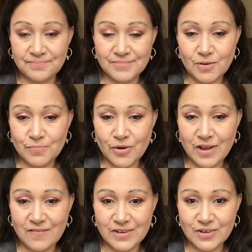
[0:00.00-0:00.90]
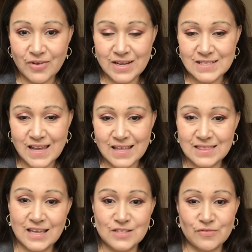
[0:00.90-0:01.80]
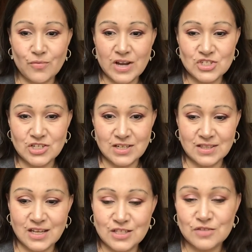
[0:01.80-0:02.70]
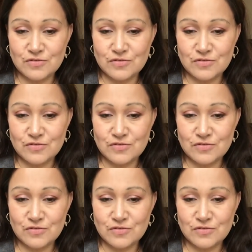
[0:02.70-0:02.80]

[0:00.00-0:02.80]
Hope y'all having a great day, and thanks for watching, and thank